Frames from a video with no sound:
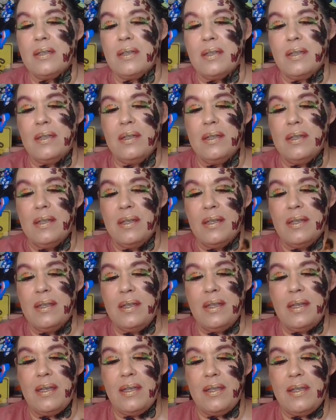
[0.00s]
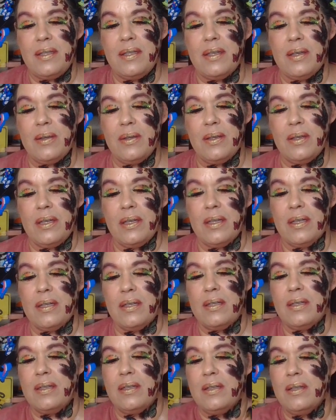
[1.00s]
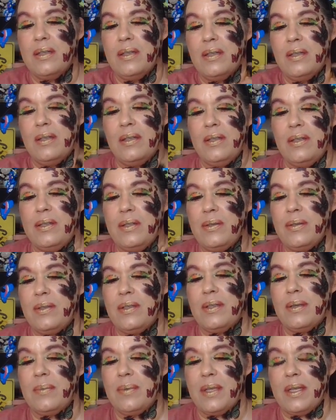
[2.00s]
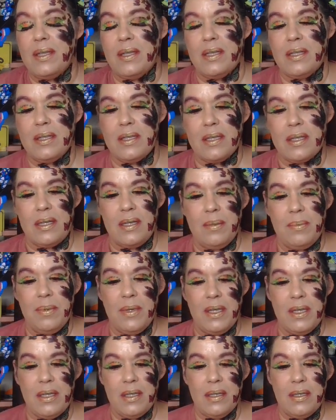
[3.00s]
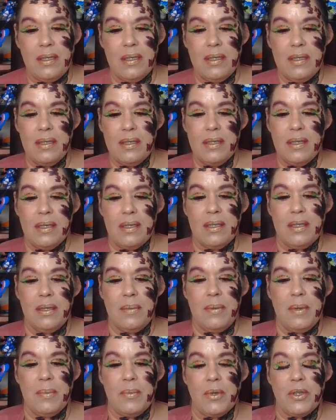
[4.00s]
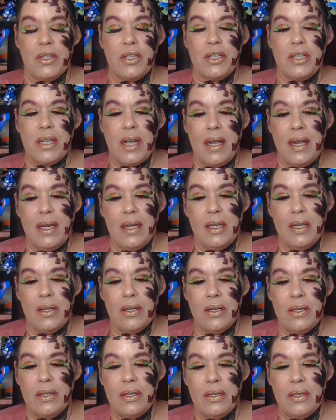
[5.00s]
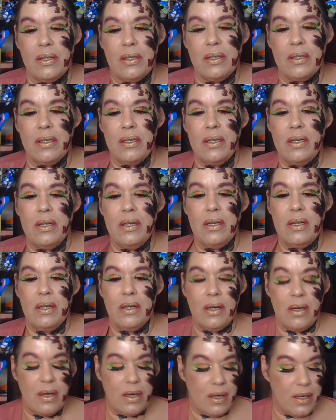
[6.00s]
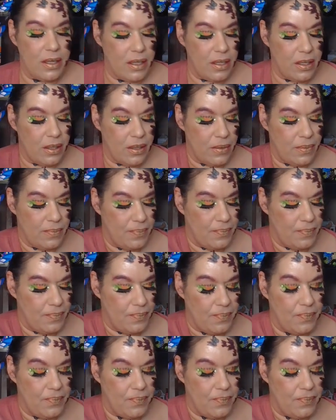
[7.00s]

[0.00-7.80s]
this so you can do something that's going to be a little bit more shinier on you. And